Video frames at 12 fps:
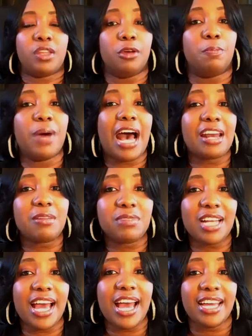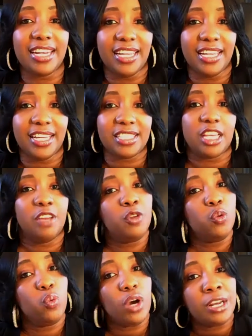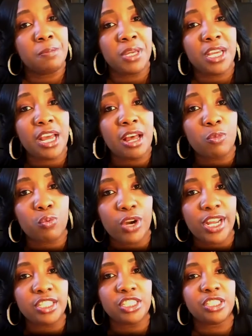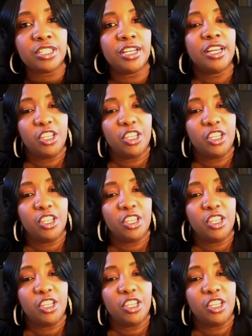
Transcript: The bottom line is if you want to become rich,